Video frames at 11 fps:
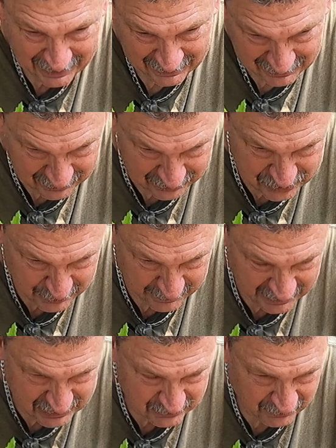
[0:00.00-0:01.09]
I didn't get good
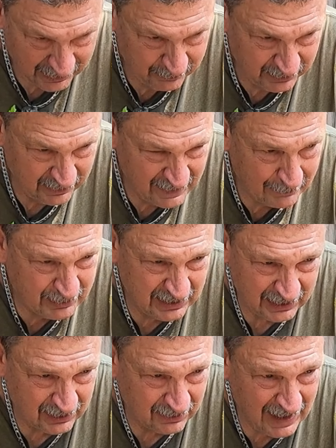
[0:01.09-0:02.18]
germination rate. But that
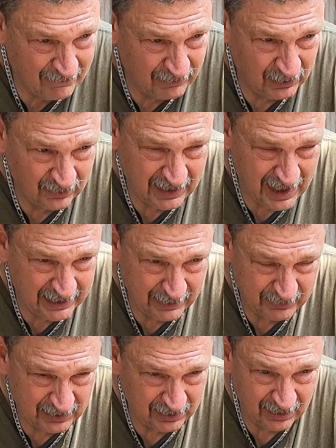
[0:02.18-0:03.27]
particular live oak got
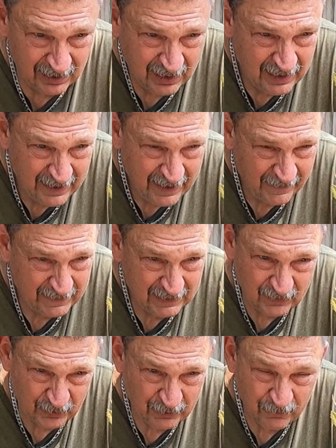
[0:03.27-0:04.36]
up to, I
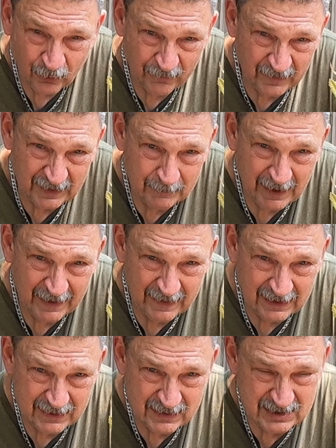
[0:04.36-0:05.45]
think, three or four feet by
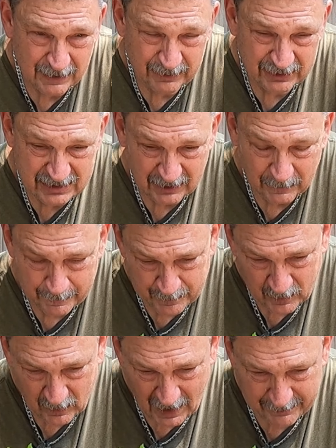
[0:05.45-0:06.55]
the end of the summer. So
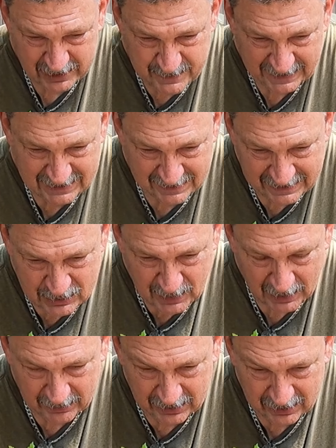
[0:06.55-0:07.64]
I'm expecting these
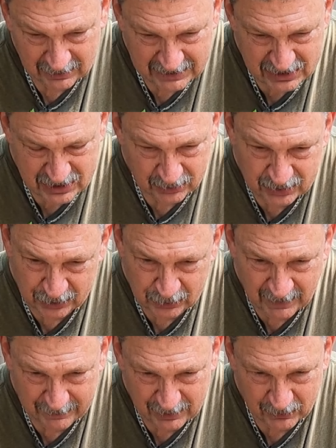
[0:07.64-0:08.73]
probably to at least do
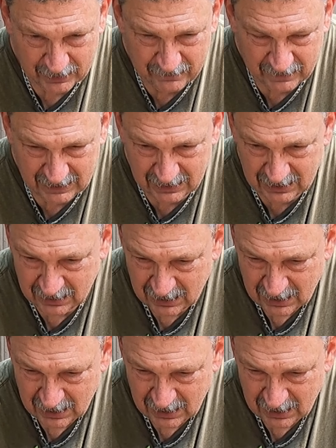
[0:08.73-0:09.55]
two, maybe three feet